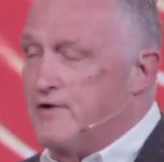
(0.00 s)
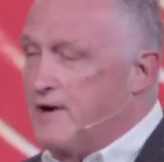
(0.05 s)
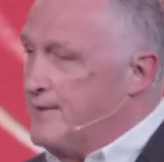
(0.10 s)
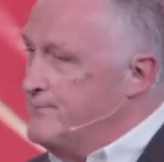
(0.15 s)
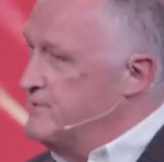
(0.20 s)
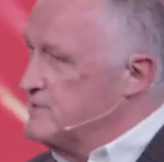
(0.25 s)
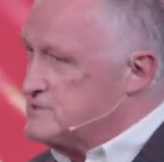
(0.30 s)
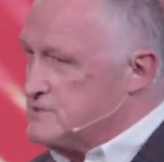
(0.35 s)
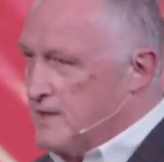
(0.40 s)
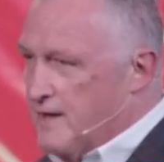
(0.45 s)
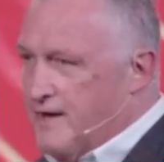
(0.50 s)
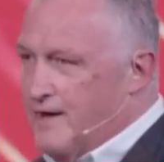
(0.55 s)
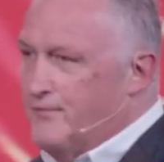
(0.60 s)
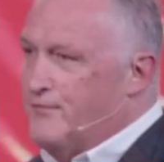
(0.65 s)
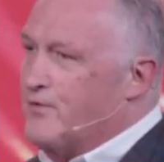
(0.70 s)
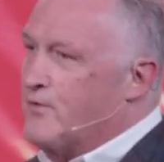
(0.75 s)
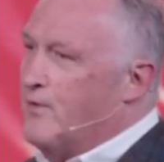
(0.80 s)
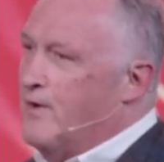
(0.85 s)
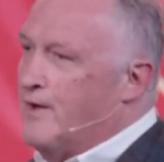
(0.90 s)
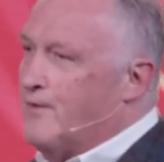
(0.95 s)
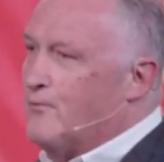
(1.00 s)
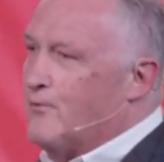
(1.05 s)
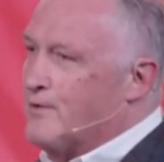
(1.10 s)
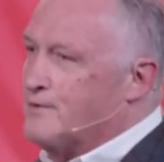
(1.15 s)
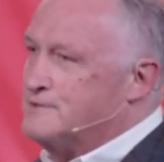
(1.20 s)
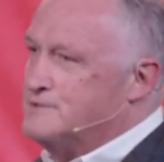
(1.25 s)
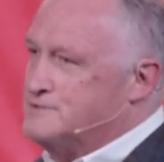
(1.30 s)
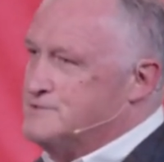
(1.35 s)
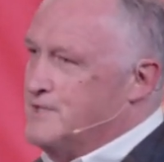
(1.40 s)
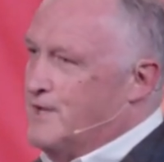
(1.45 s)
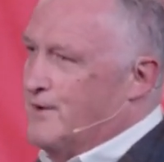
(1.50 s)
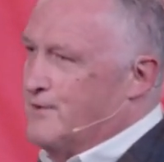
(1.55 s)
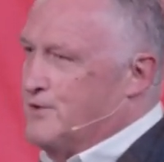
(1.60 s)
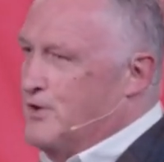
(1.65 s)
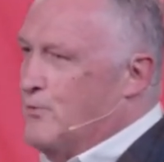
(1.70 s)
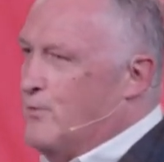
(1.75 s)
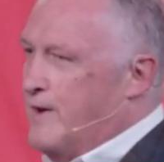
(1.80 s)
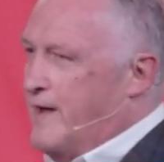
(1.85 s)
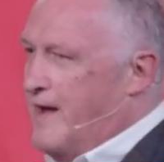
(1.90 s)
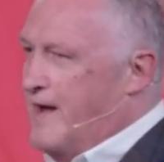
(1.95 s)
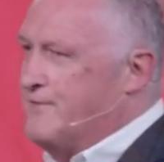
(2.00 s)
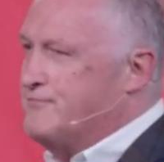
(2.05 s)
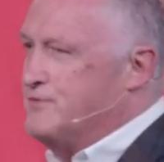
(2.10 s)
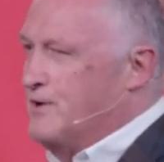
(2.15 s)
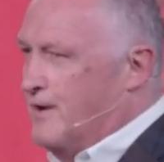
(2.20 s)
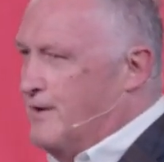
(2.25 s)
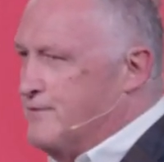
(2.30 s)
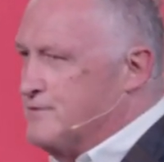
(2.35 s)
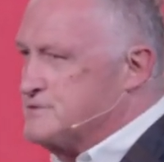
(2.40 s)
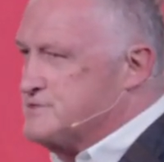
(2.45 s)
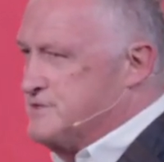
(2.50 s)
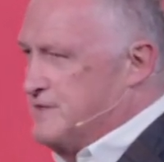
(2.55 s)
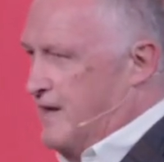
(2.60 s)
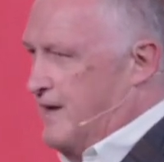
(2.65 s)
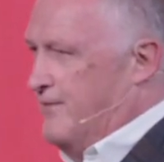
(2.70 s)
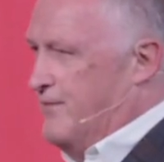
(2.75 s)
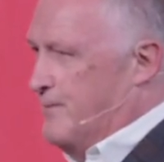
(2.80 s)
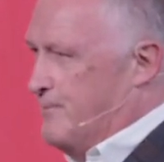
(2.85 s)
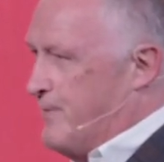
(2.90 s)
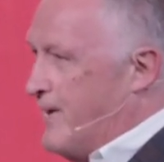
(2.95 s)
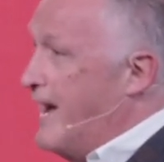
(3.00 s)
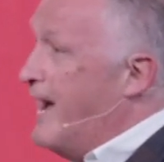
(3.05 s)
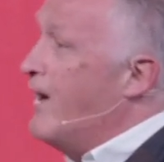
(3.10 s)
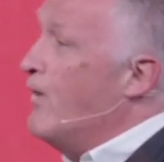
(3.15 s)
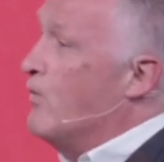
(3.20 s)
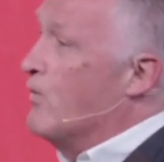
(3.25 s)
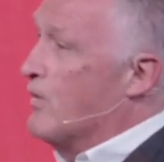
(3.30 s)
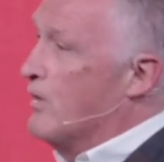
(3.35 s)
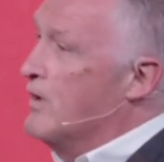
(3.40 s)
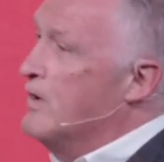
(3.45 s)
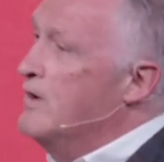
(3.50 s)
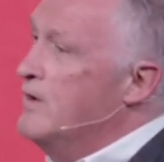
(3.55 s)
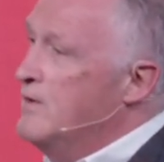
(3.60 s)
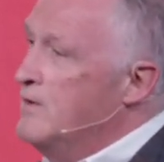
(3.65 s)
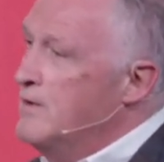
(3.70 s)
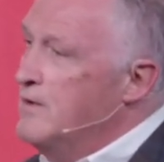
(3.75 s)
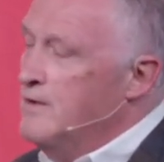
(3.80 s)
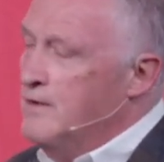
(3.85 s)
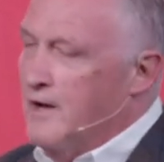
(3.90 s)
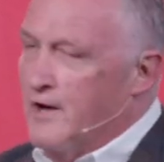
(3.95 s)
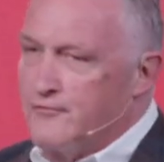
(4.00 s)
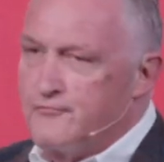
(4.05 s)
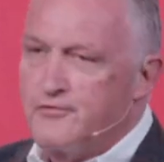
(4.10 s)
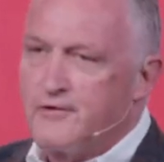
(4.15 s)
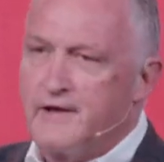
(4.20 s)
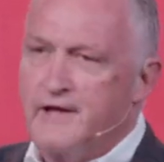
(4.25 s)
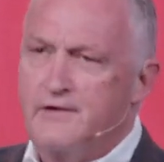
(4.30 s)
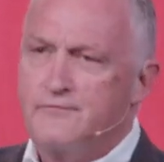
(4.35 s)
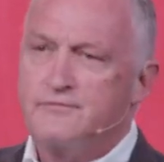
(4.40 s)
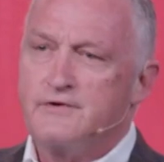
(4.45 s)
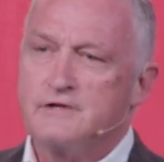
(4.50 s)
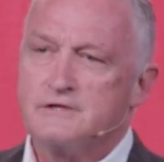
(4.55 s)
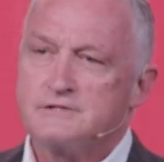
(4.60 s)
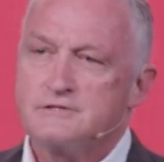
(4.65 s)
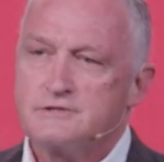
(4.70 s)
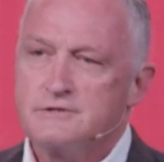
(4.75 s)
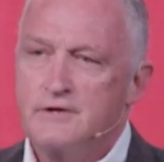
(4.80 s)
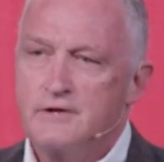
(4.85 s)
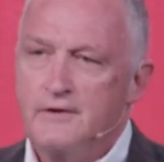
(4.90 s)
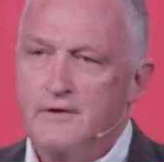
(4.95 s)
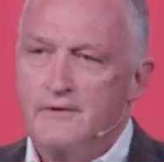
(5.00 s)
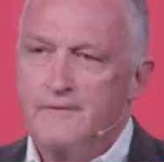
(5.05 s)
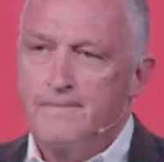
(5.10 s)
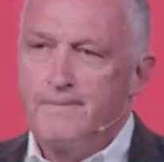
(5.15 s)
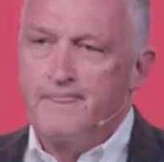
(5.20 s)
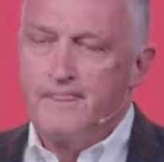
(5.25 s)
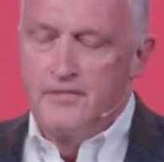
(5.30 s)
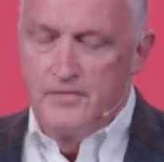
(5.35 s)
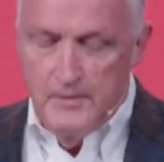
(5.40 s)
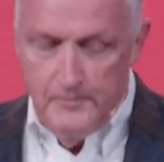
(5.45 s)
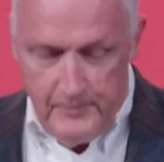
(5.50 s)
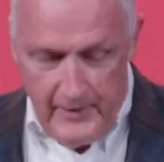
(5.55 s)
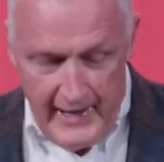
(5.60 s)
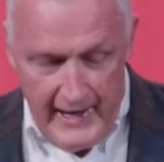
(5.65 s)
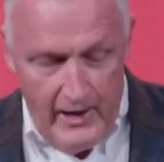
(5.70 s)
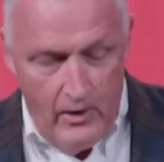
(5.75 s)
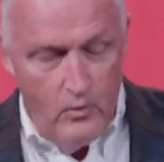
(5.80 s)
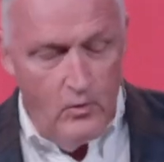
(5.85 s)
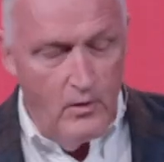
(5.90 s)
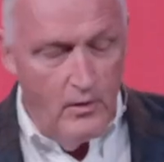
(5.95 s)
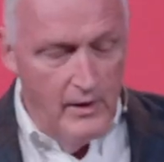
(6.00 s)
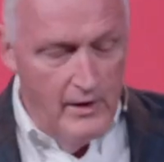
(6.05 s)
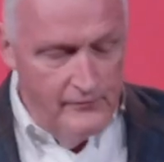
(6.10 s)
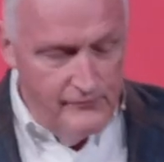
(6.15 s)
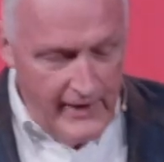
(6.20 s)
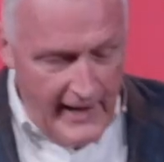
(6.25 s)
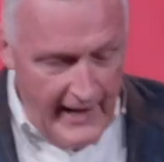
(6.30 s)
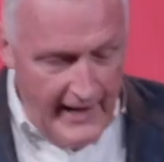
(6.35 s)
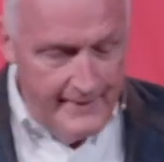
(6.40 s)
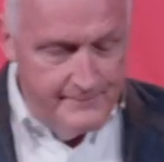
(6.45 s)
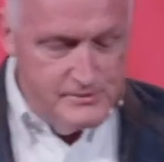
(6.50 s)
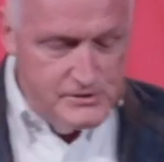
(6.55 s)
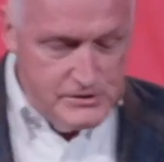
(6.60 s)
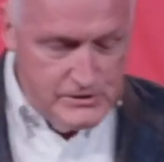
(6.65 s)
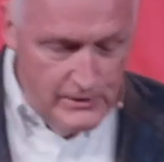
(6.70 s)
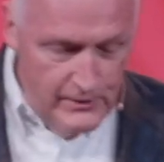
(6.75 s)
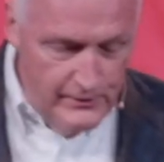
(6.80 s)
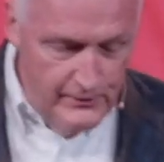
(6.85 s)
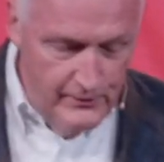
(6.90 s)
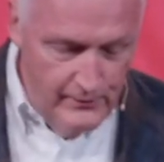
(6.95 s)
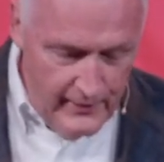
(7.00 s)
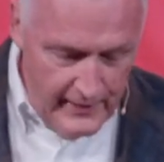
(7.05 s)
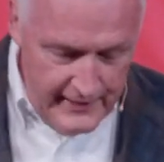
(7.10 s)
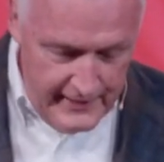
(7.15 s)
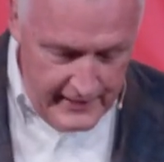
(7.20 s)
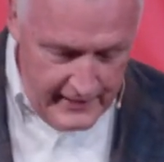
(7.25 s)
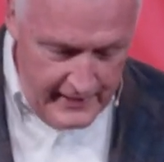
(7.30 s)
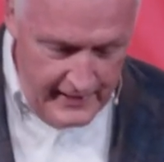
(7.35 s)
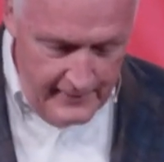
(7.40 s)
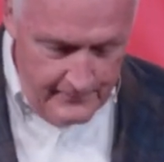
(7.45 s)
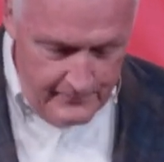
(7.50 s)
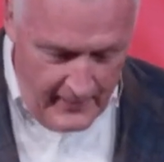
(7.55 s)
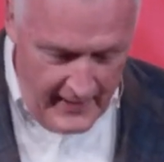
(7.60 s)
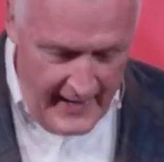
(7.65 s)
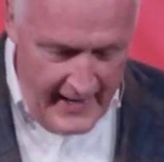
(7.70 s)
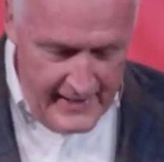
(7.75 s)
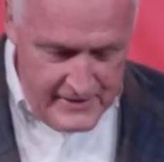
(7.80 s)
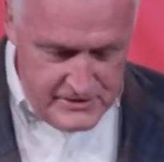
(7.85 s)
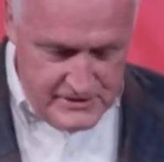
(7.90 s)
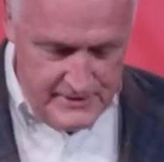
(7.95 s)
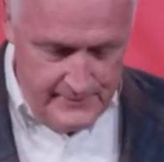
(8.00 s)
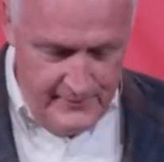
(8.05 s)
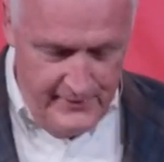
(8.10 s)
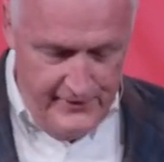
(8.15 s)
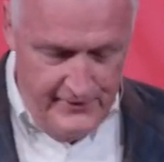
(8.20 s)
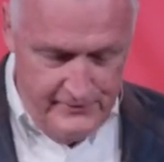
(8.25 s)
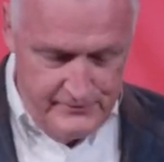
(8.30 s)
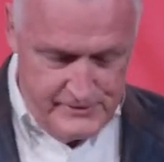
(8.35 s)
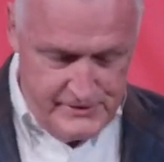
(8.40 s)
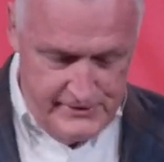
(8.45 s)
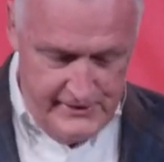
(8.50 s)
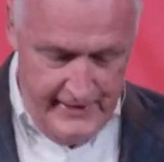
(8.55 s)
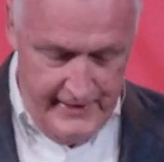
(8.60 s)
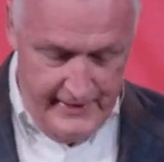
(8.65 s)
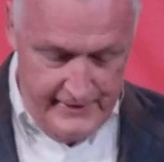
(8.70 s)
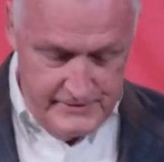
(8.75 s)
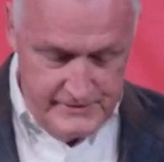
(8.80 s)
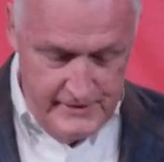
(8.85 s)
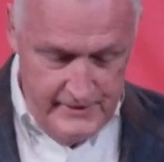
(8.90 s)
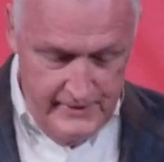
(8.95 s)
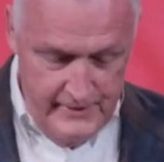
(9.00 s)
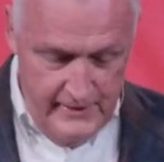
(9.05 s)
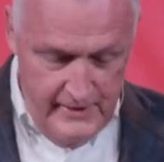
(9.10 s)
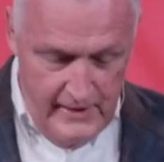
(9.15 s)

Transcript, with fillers: And I'm just laying the groundwork to tell you we have to understand the power of forgiveness the power of absolutely getting past some of those things.